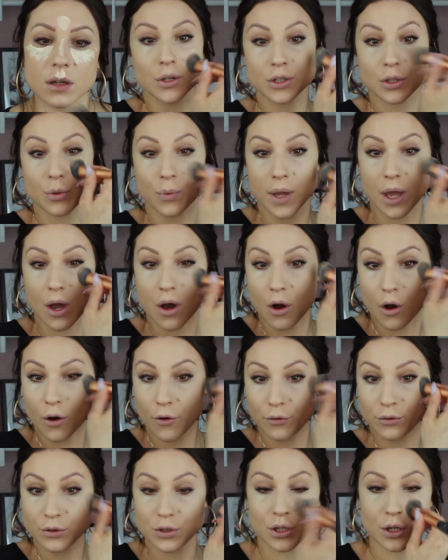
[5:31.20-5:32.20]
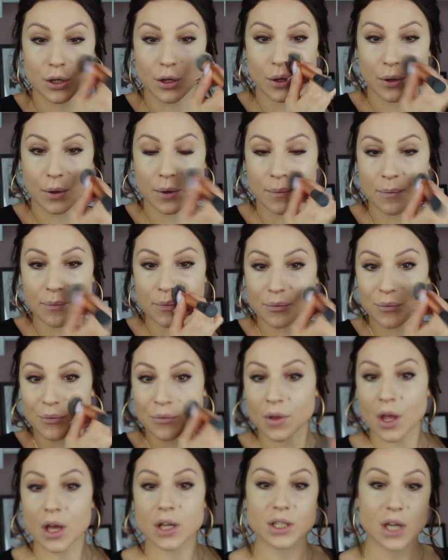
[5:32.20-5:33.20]
So we are off to
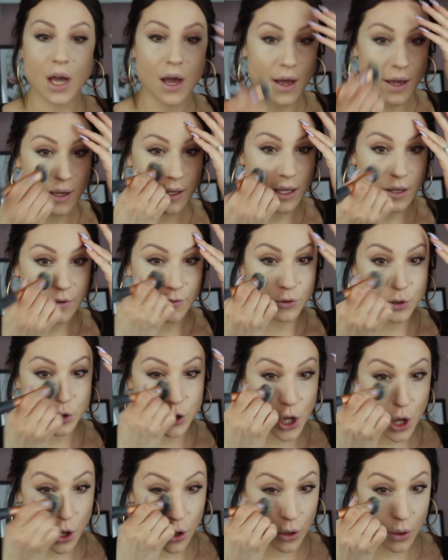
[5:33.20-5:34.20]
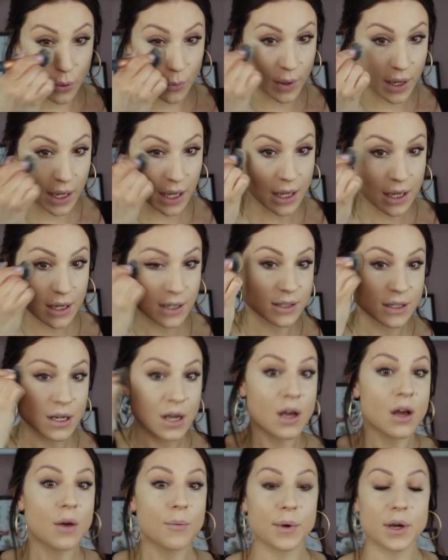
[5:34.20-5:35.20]
Turkey for 2 weeks.
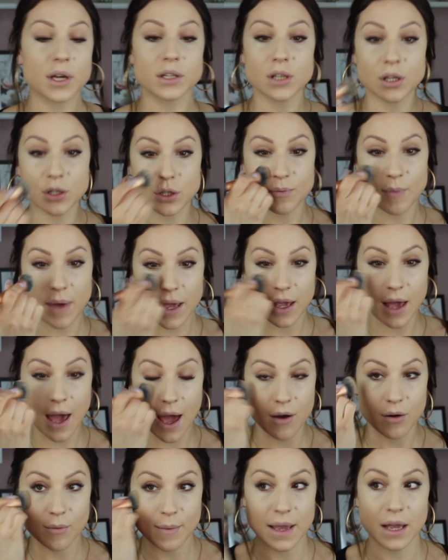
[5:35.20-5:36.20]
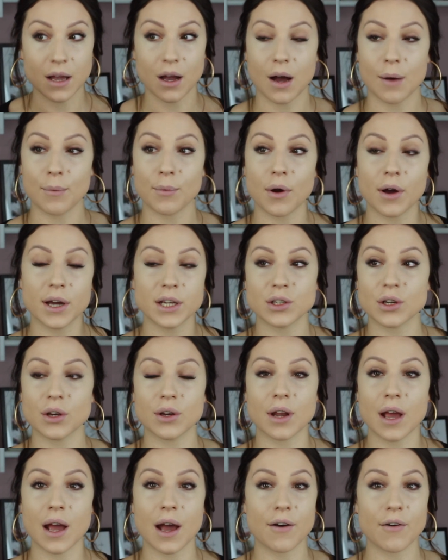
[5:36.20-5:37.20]
Because I do make hair and makeup, I
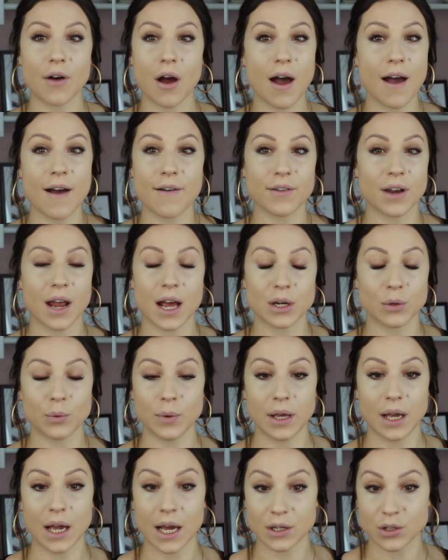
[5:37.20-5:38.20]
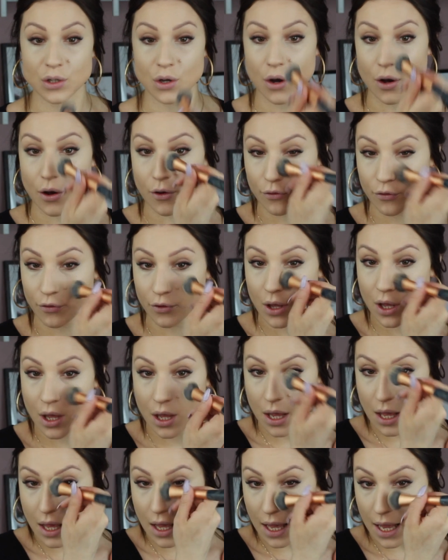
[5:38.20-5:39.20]
haven't had a weekend off
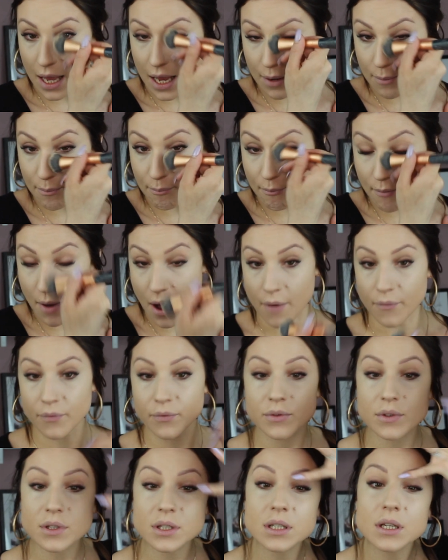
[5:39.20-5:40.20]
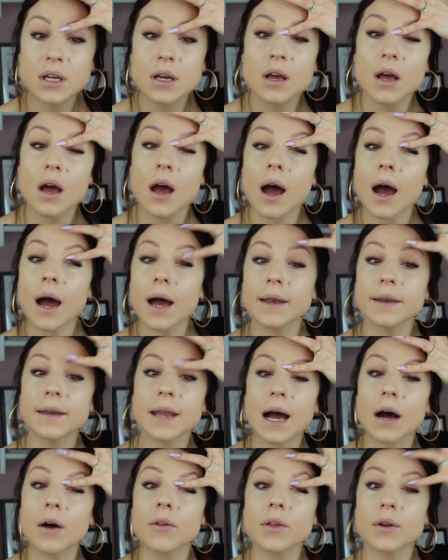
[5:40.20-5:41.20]
in months. And
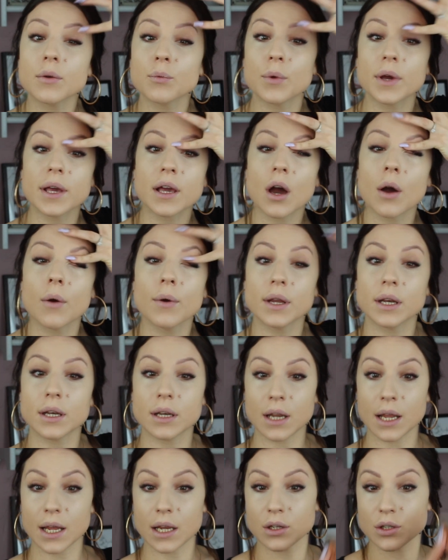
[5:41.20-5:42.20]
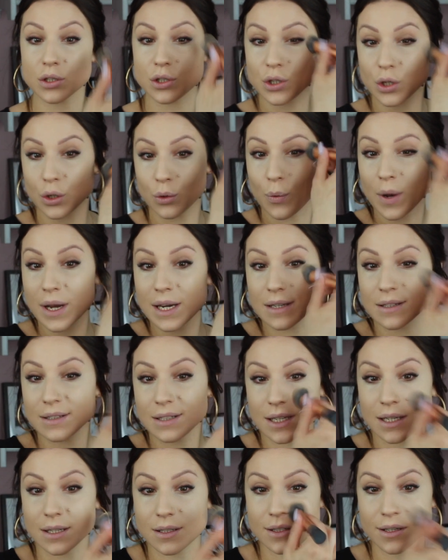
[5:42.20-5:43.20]
now that we're going into wedding
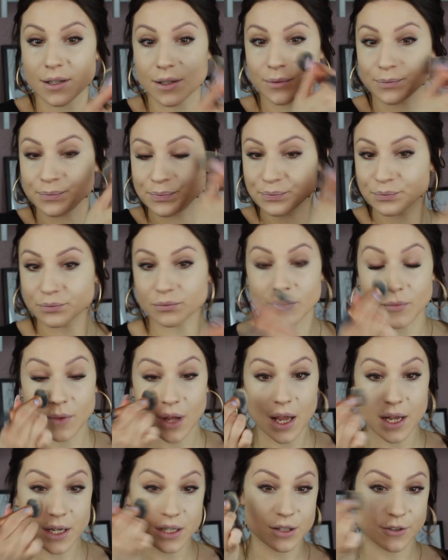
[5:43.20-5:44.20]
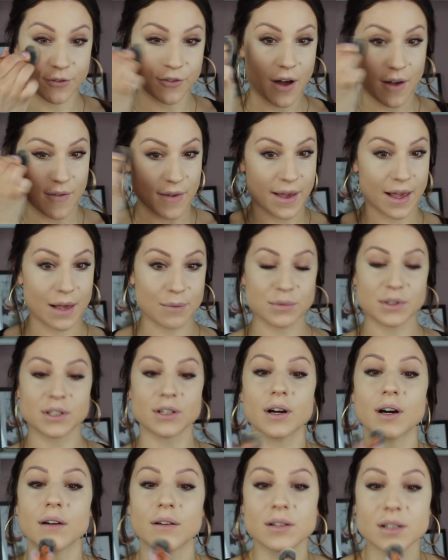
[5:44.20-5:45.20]
season, it's the 5 AM
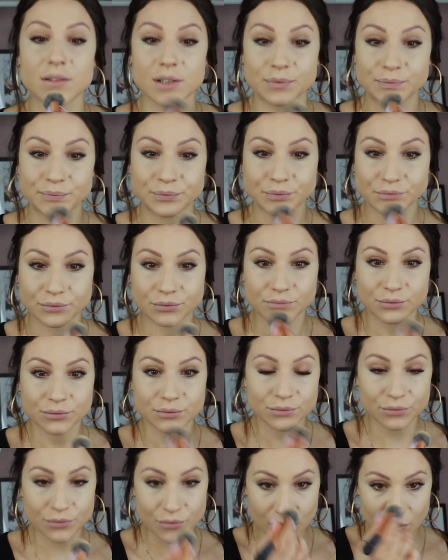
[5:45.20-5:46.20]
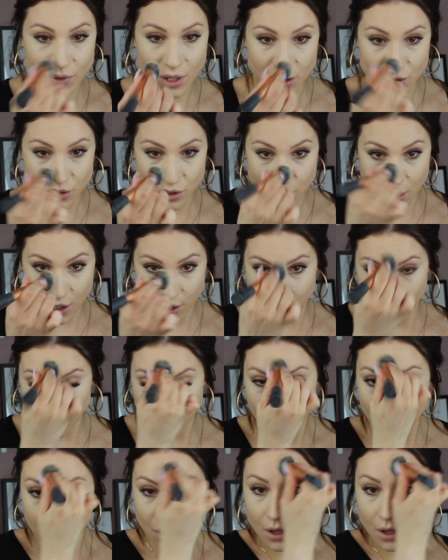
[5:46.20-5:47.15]
starts. So,